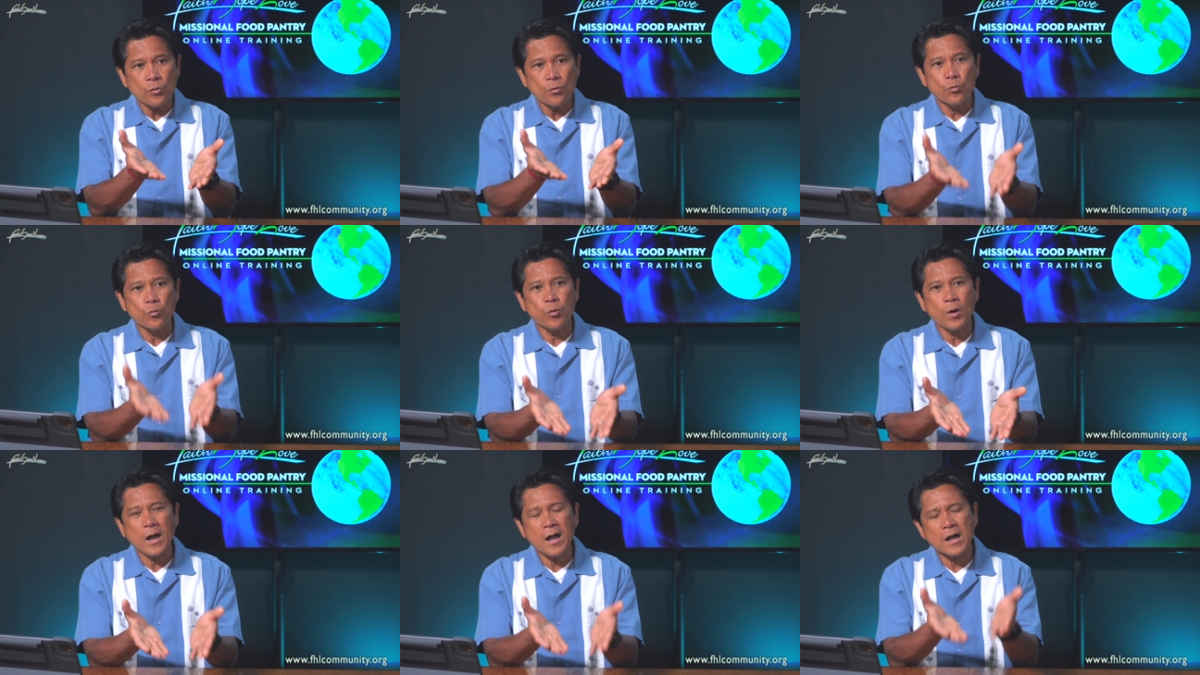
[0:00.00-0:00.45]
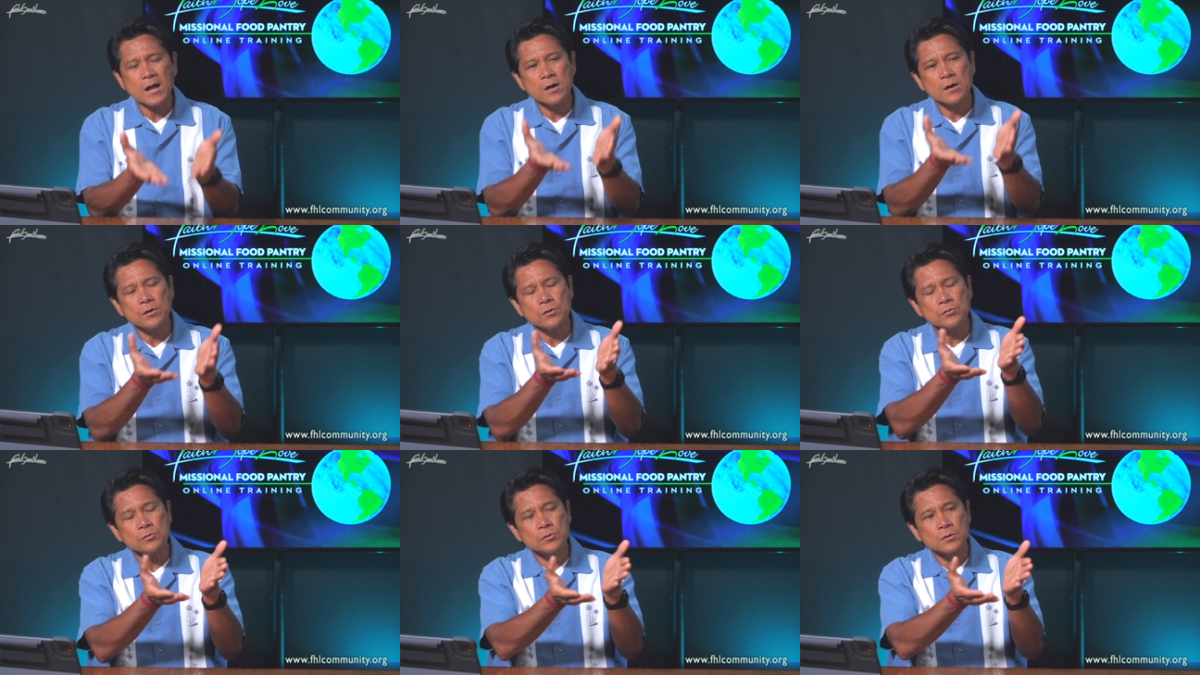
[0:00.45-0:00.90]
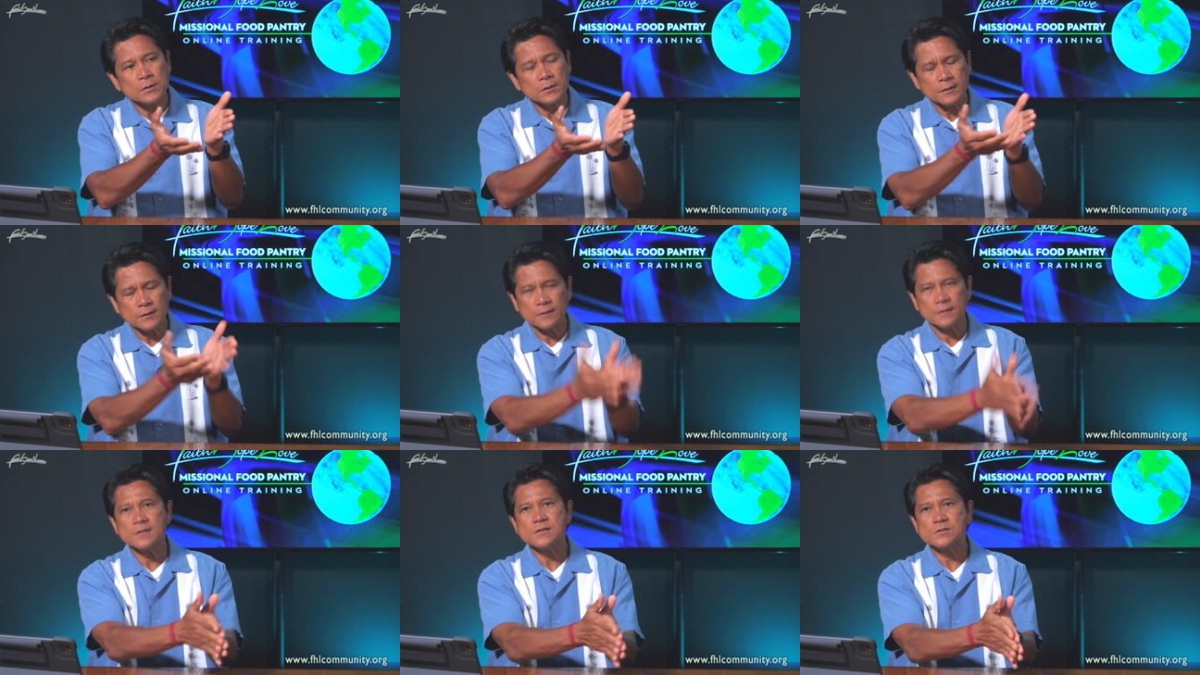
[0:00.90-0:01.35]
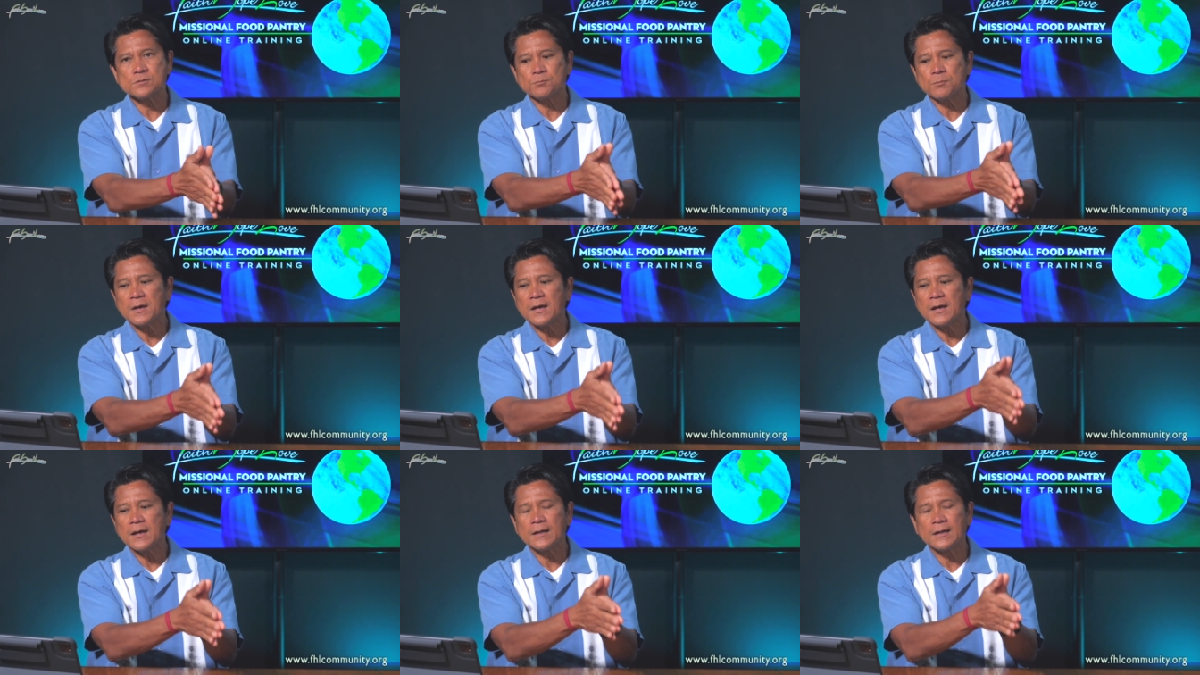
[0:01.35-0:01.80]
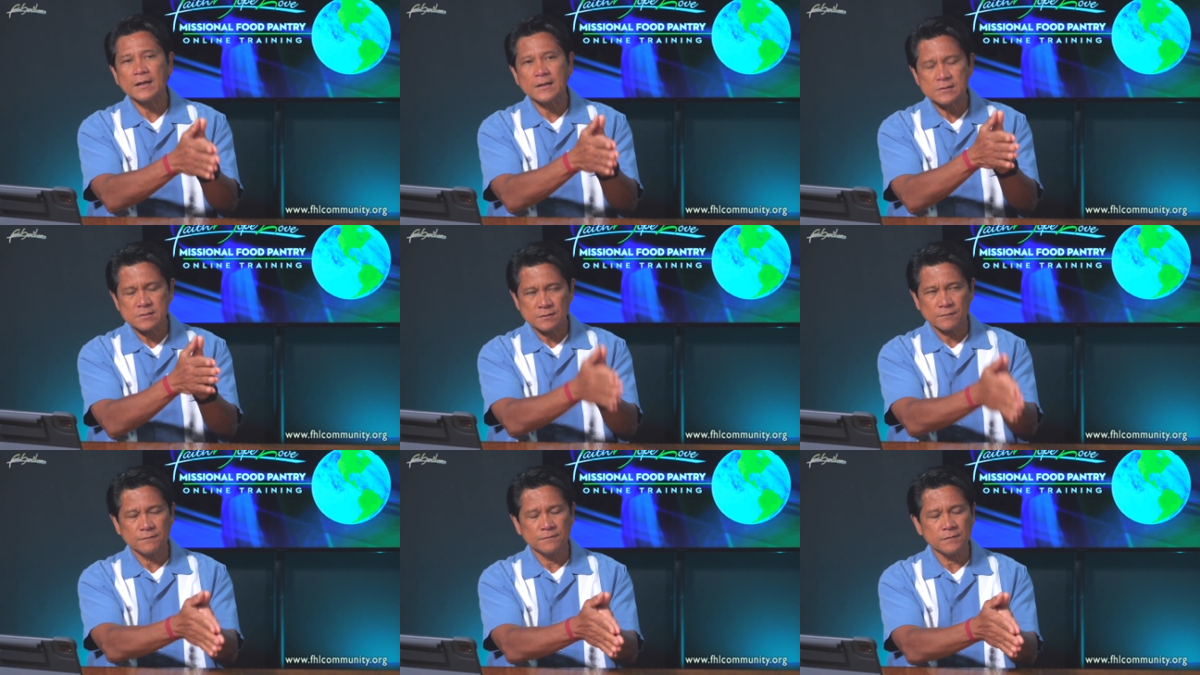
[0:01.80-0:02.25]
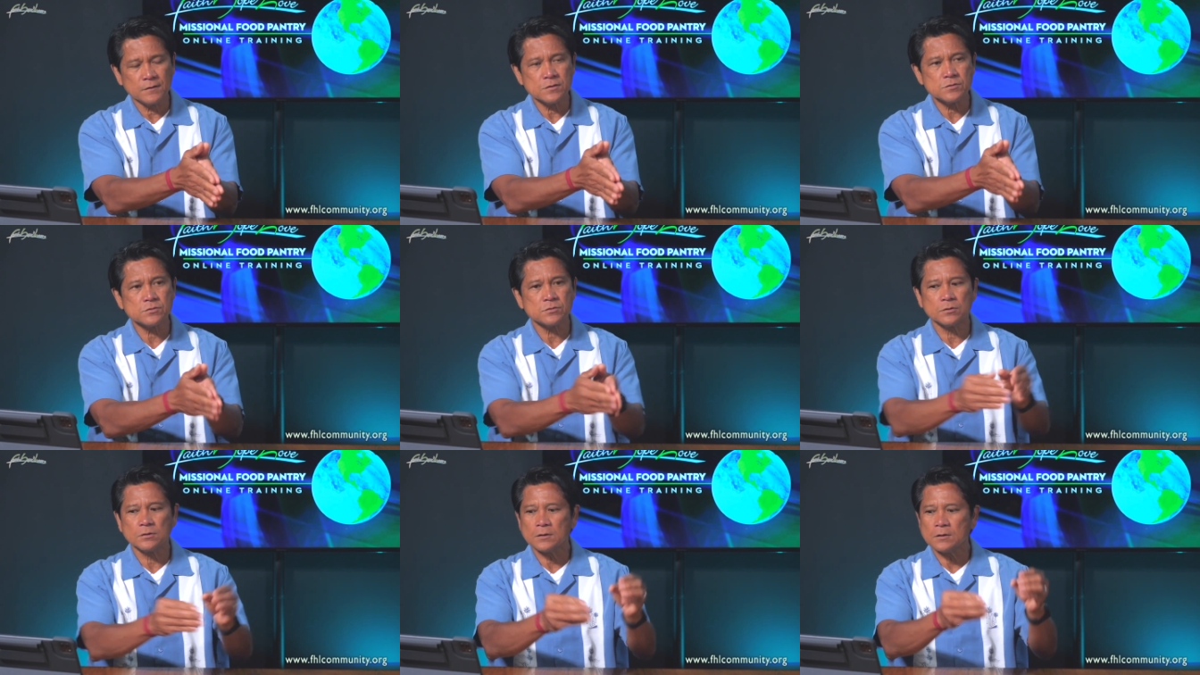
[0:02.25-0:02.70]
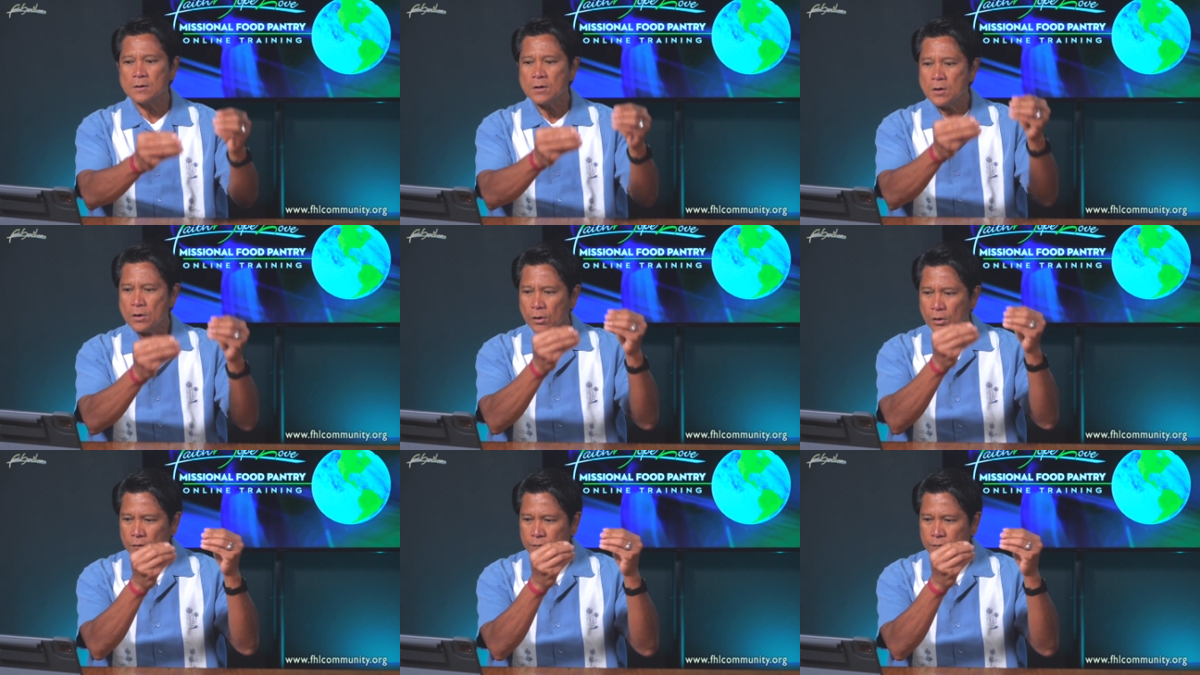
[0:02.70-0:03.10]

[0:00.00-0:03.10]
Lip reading: wow, this man has a vision